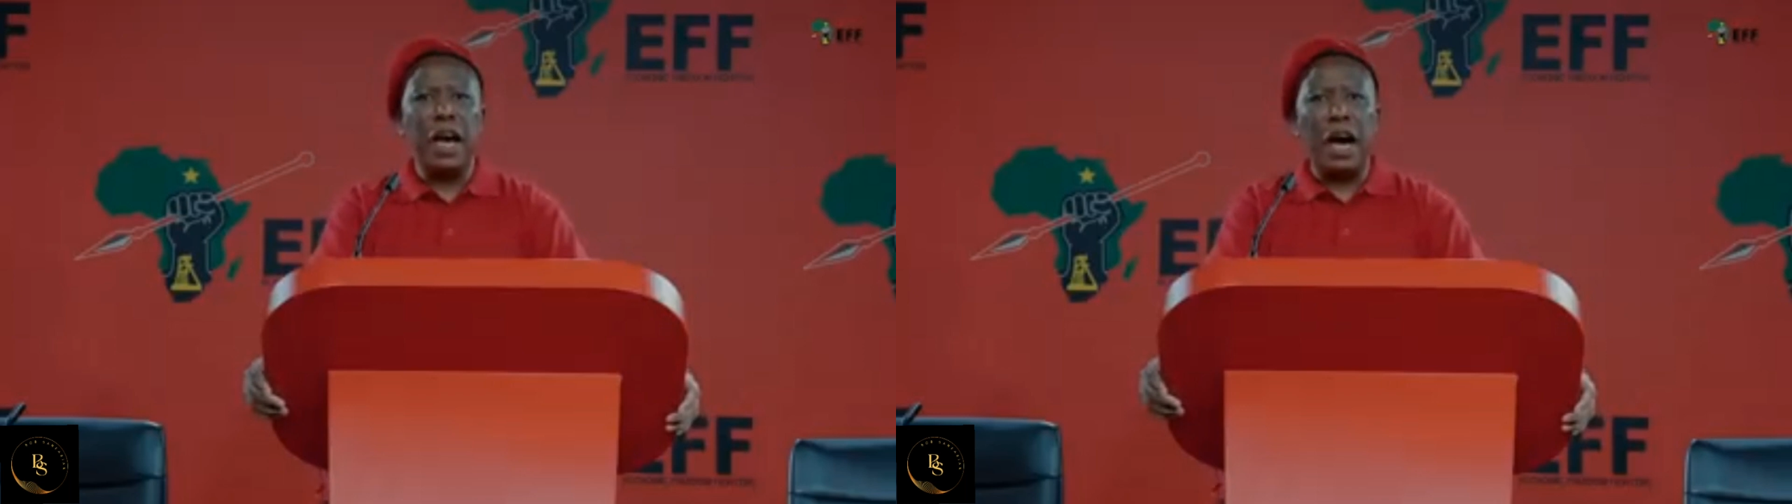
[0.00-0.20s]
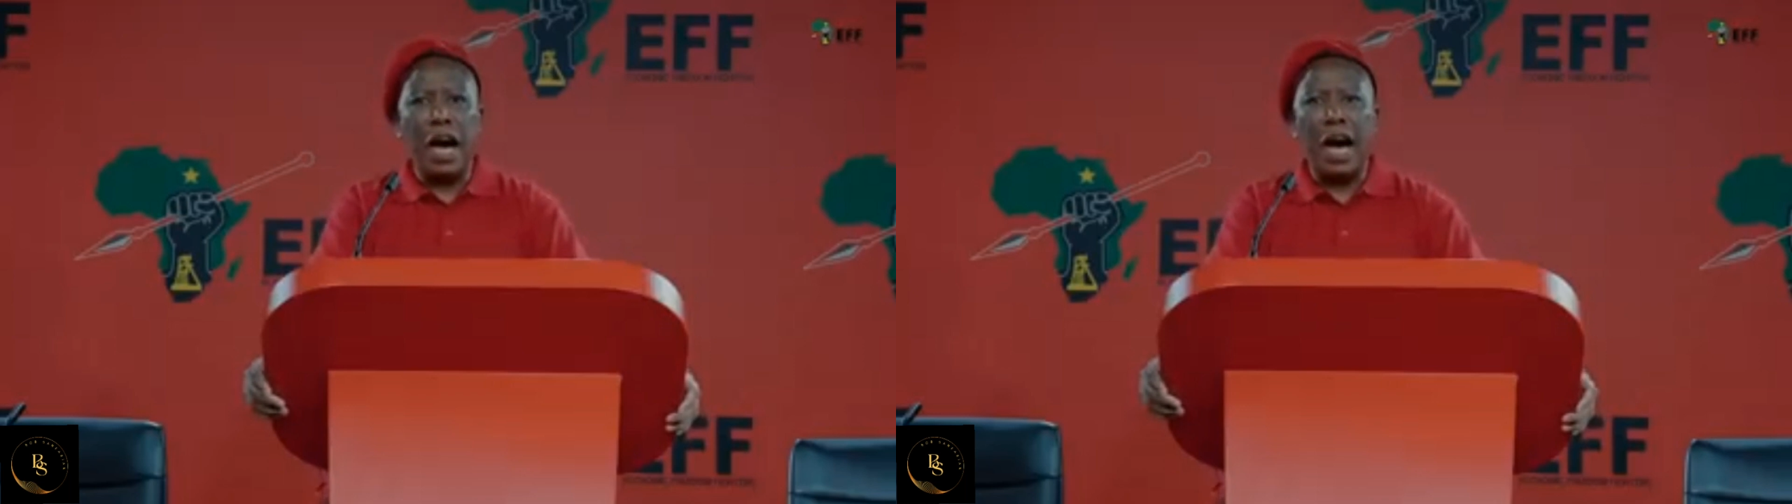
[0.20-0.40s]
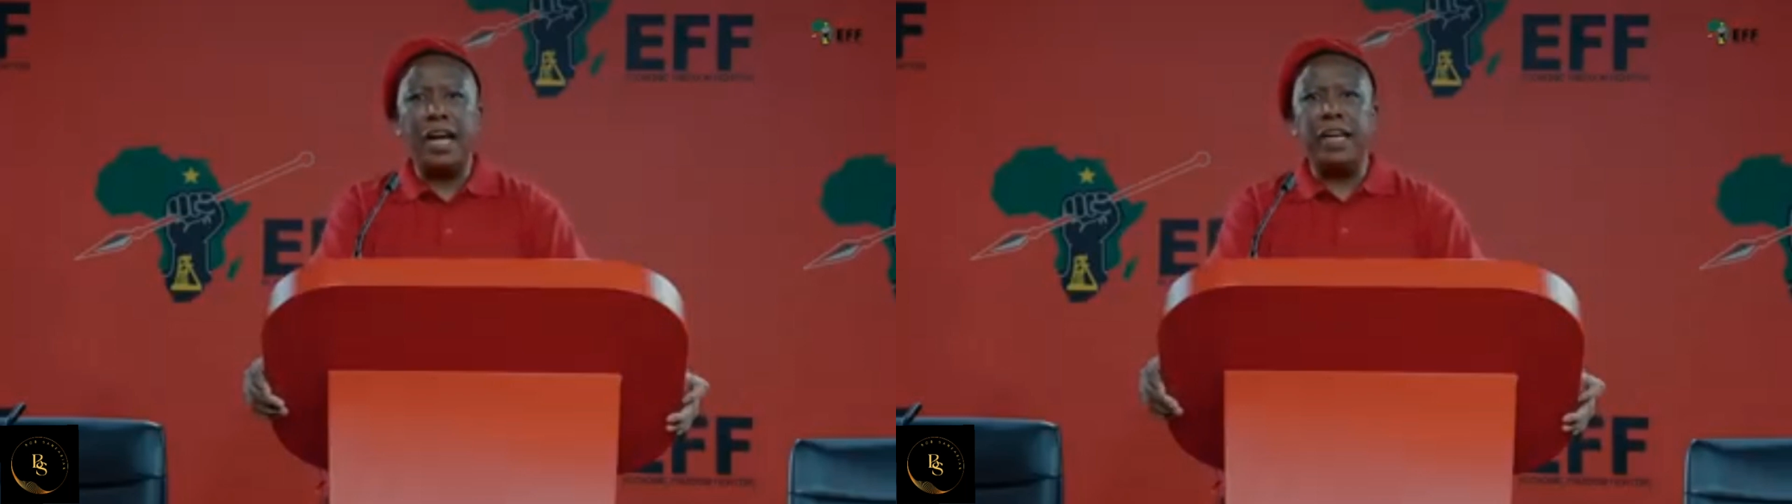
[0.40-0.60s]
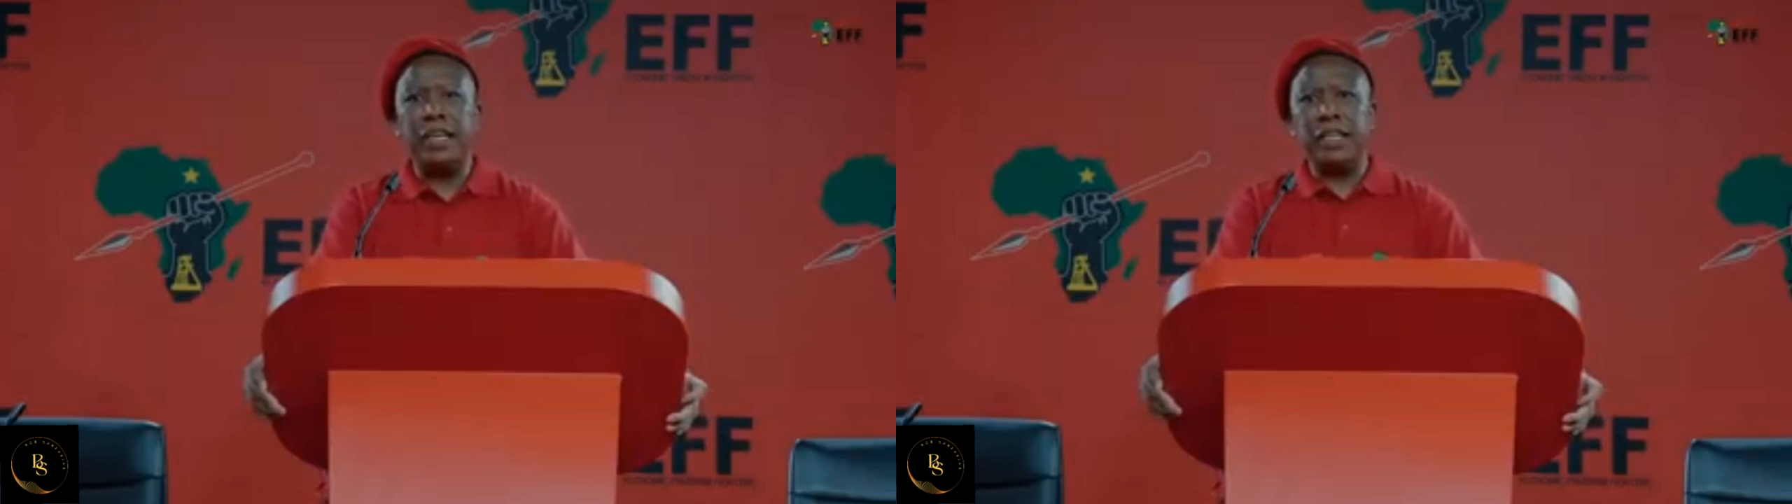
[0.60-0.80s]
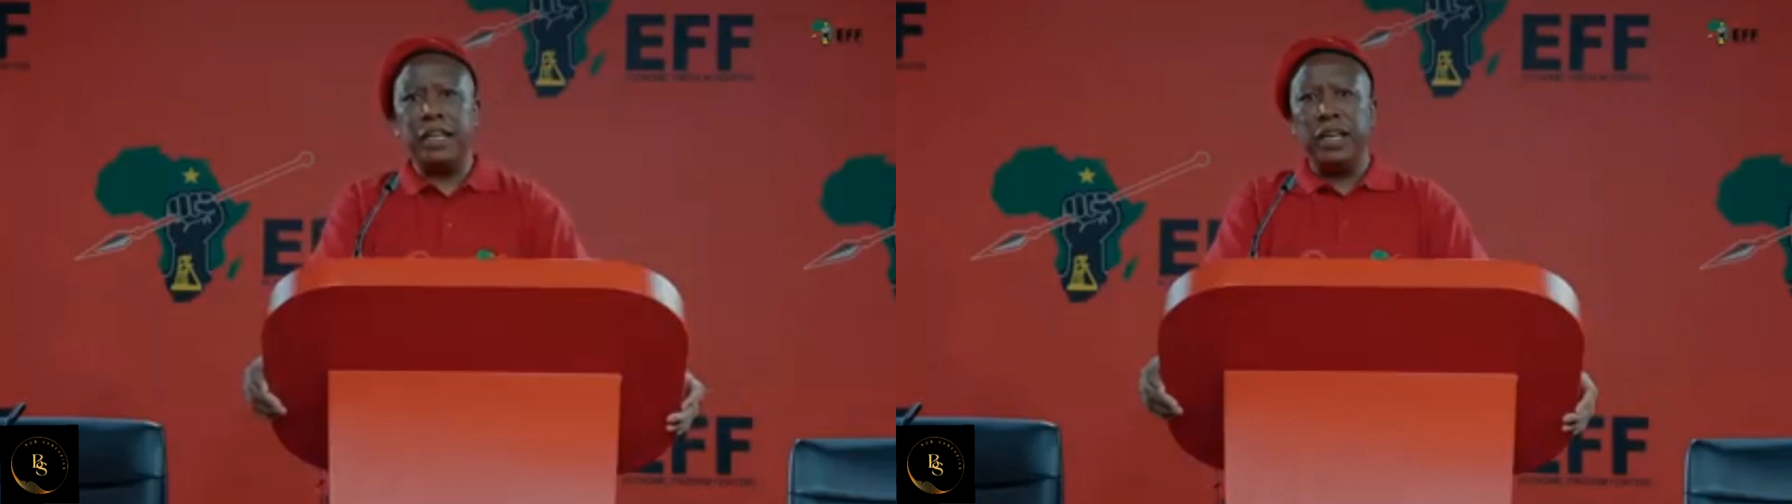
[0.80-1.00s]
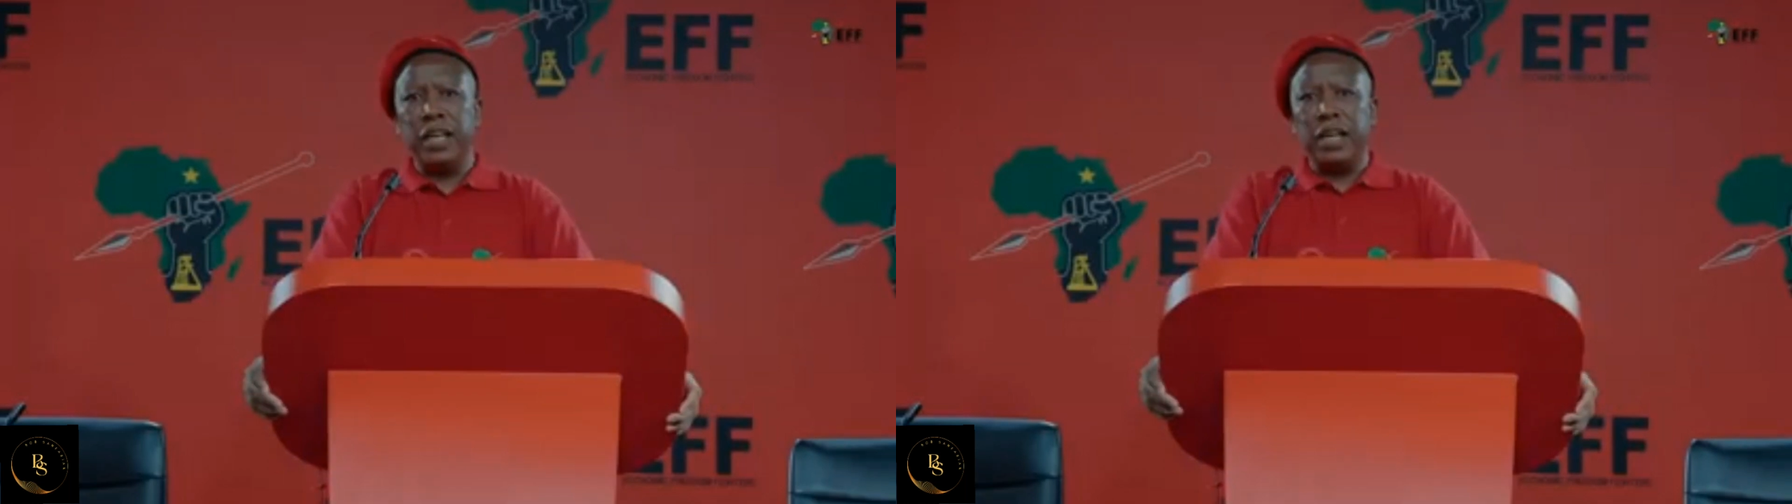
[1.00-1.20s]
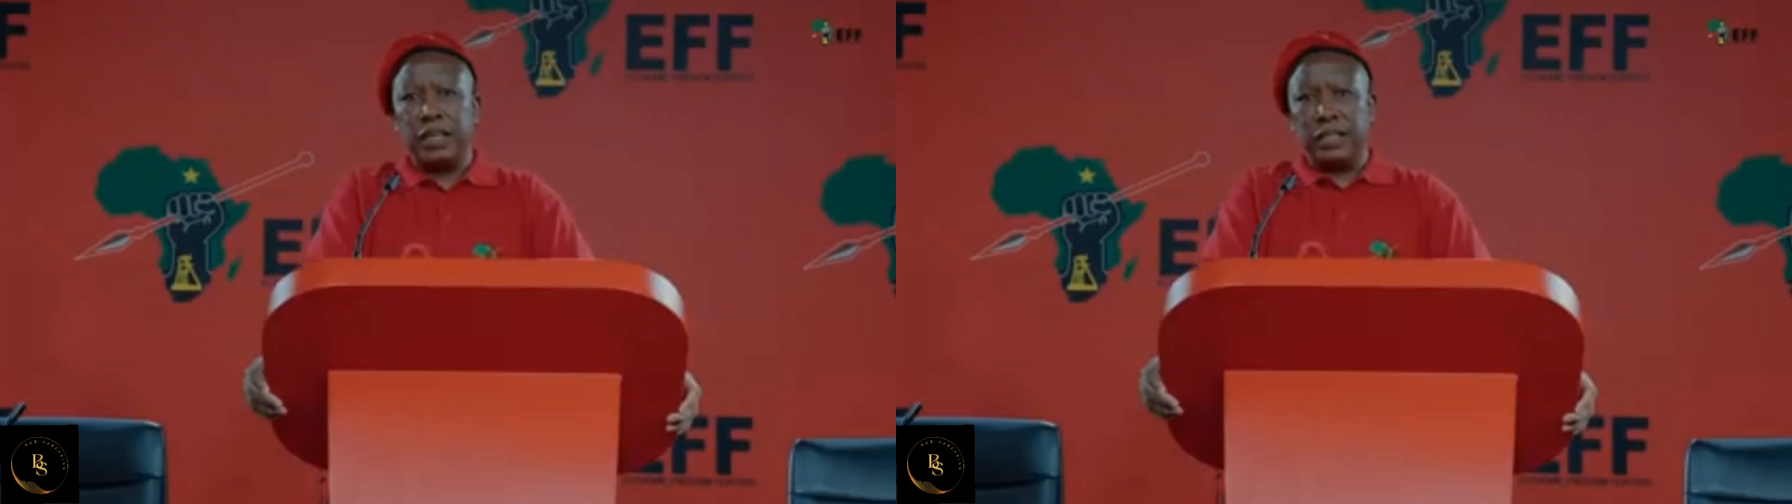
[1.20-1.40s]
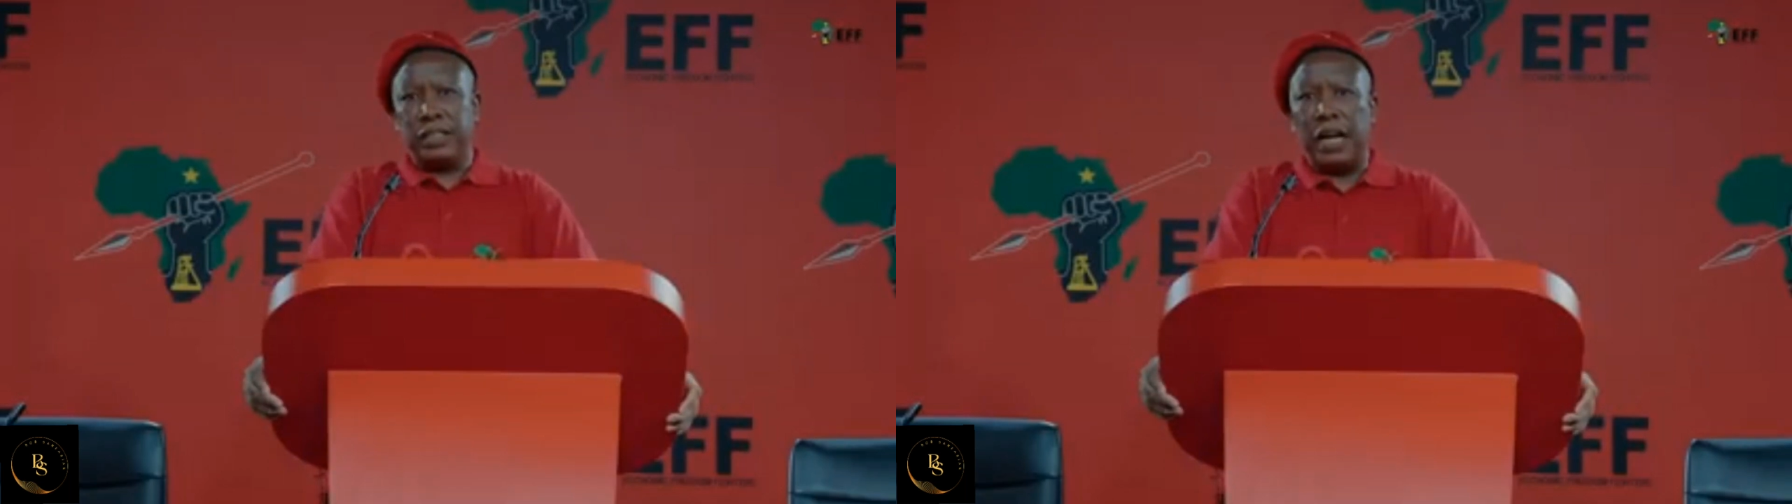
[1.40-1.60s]
high
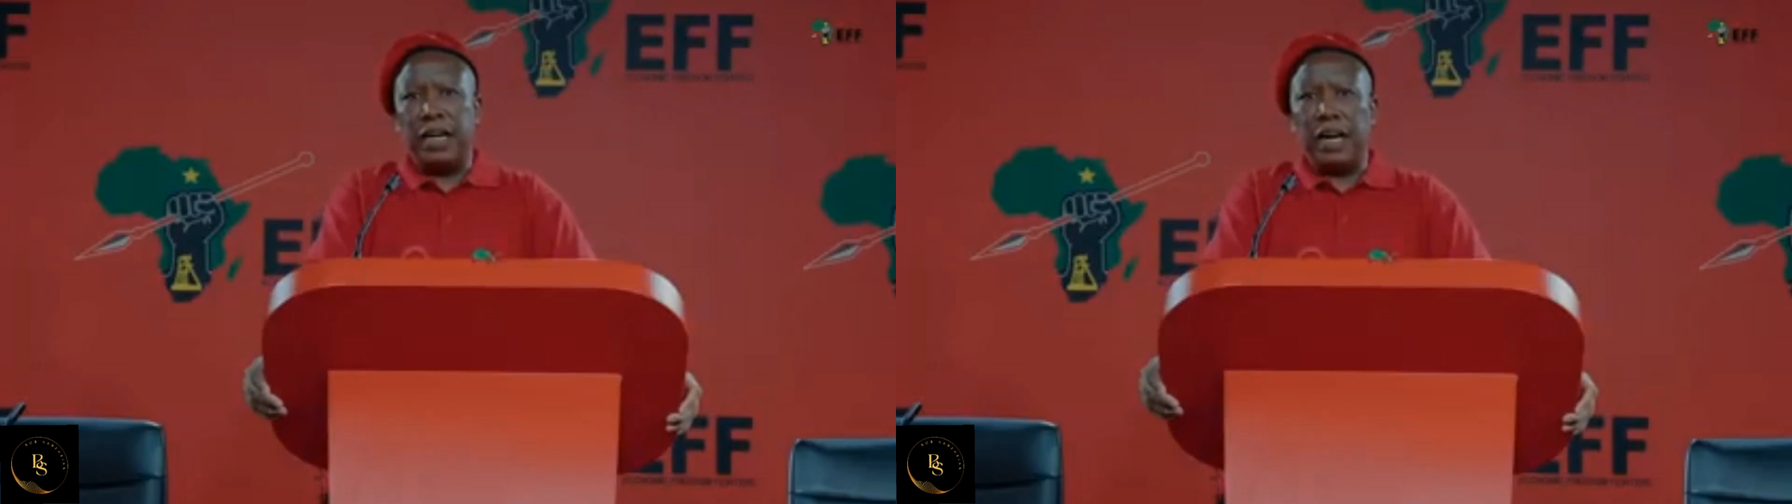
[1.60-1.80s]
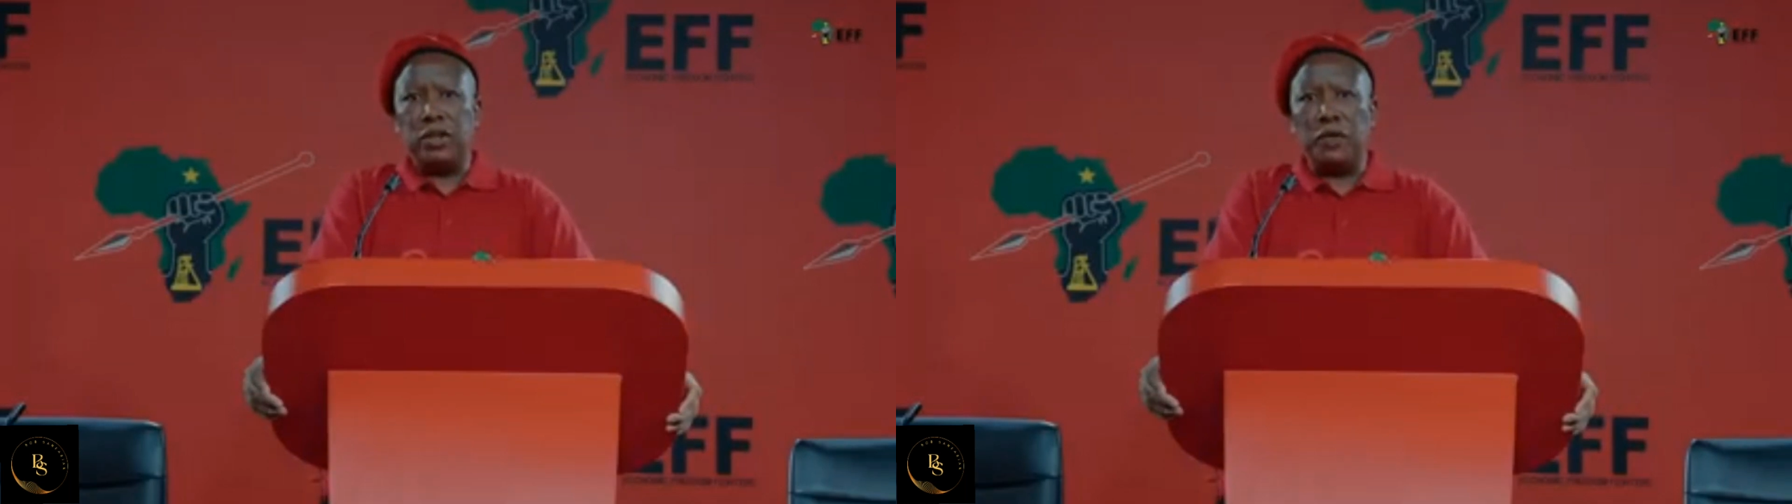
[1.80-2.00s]
standard